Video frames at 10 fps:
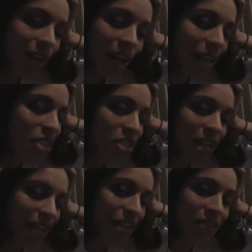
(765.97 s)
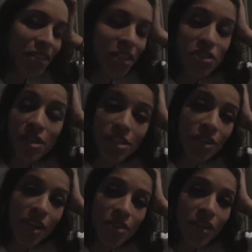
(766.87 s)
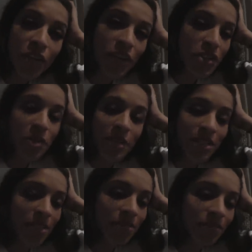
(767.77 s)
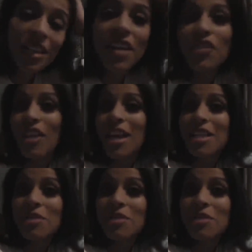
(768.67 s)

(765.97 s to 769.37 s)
I just can't even address you guys right now. You guys are amazing. If you like it,